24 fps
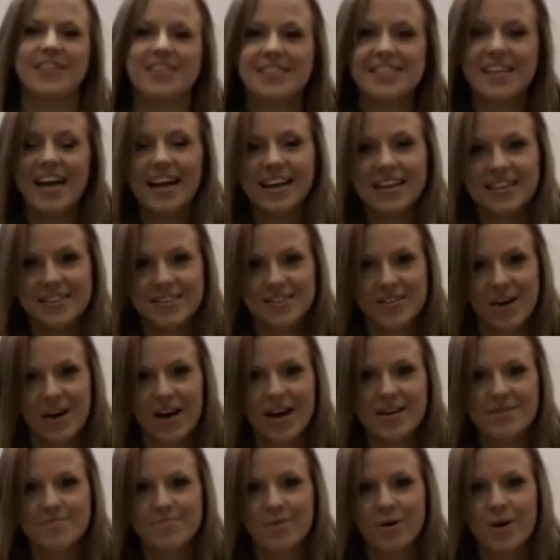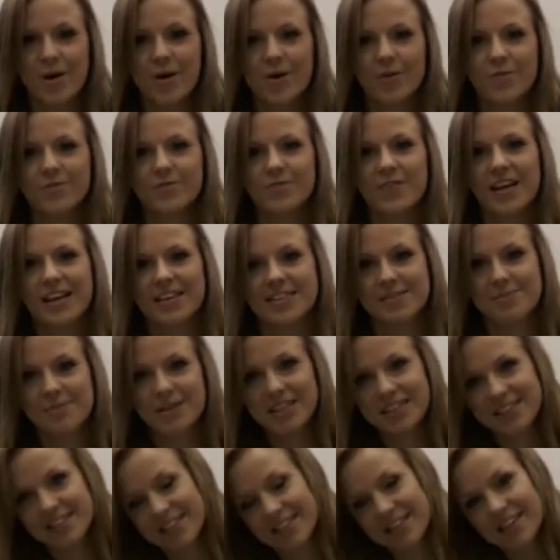the second type of
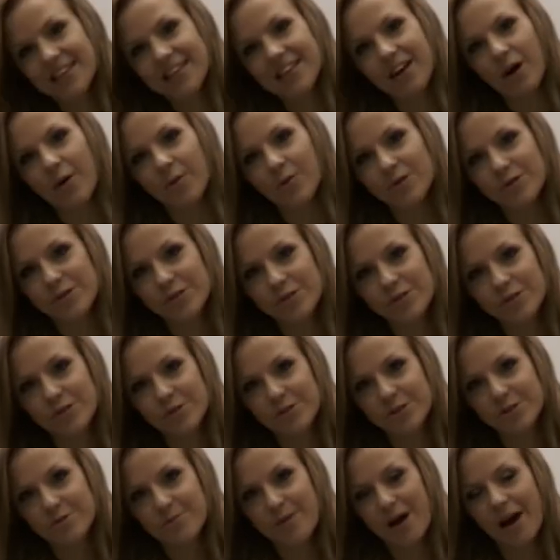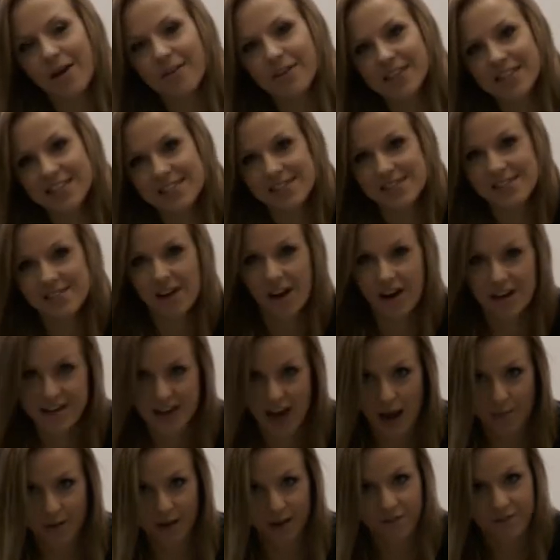flexibility that I want to talk to you about is
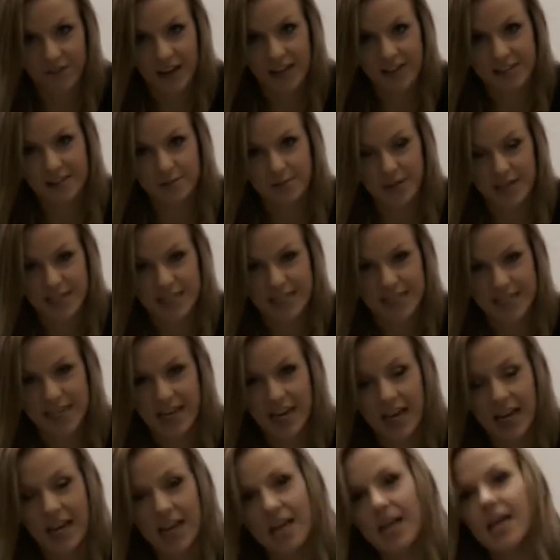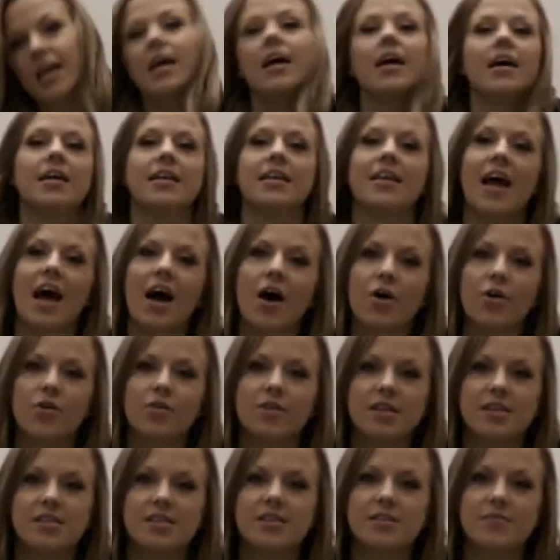dynamic flexibility. Now
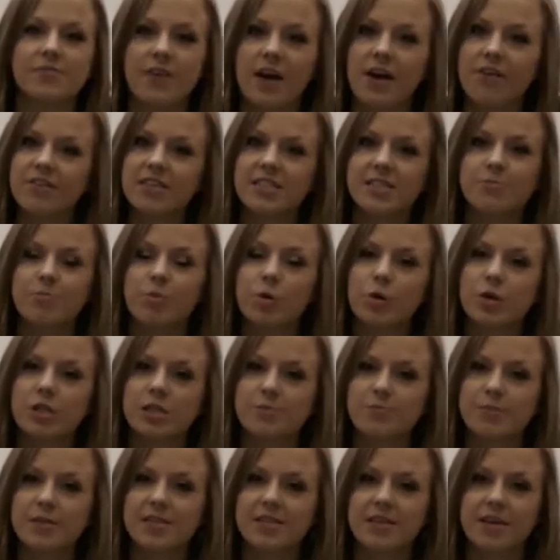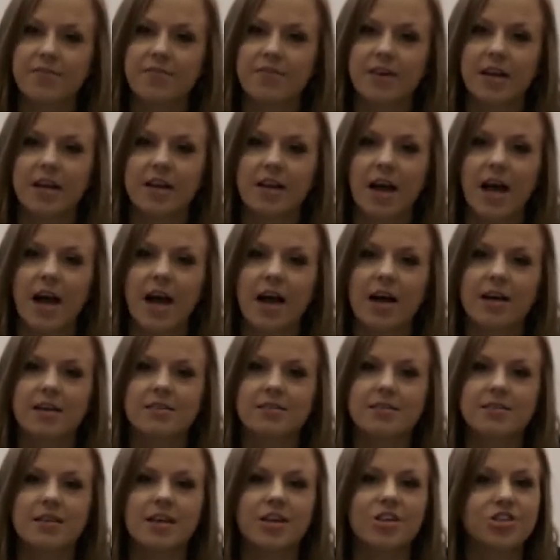this is very sport specific,
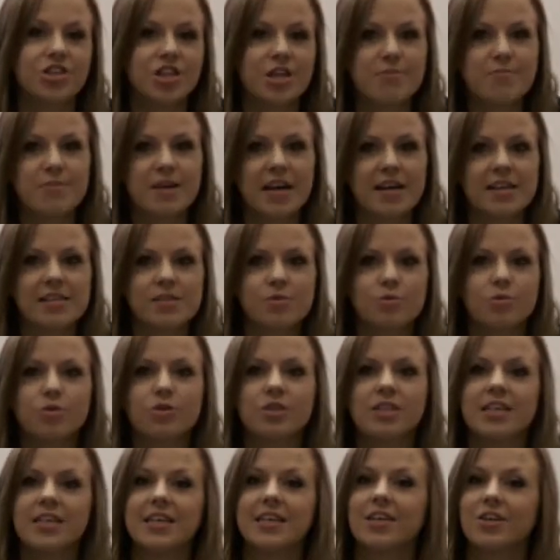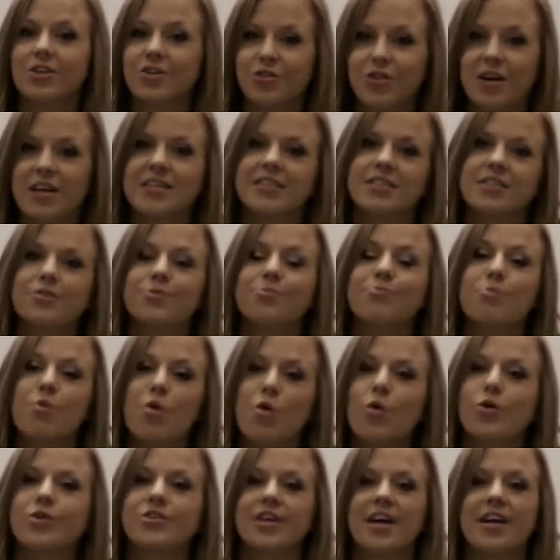and a gymnast will need a great deal
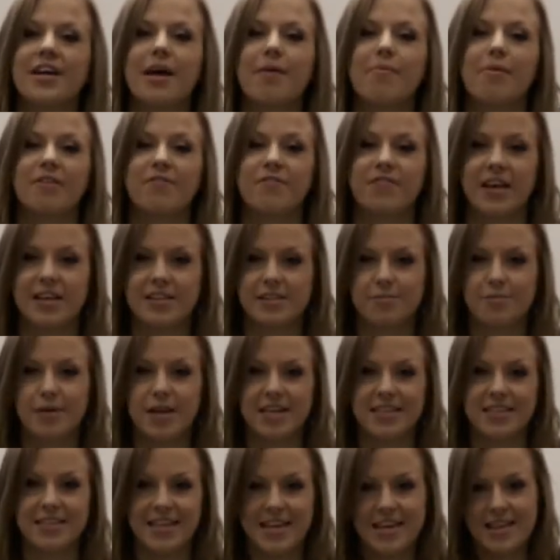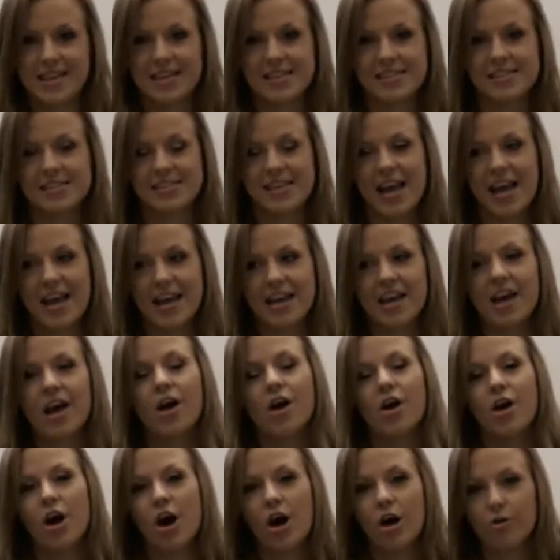more dynamic flexibility than, say,
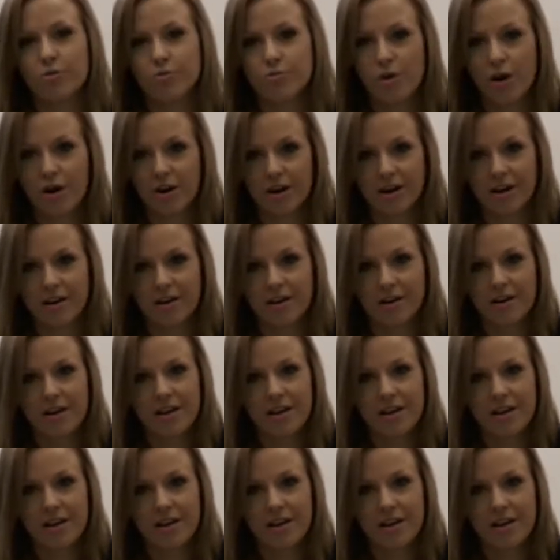a runner.